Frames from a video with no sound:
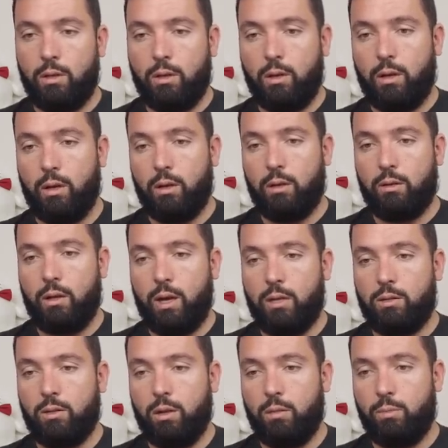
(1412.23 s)
Okay,
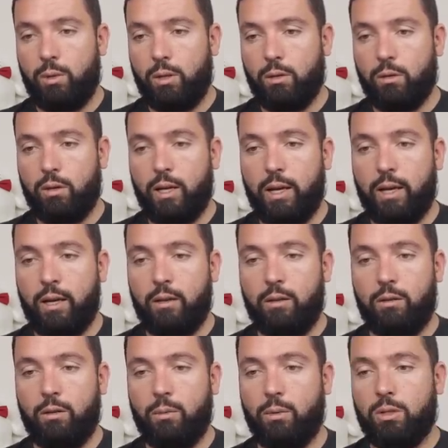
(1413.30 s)
so if we go there,
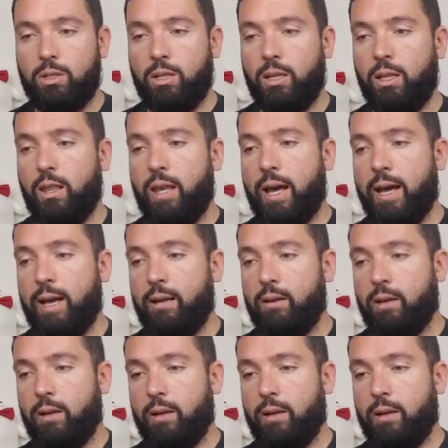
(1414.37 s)
you will see that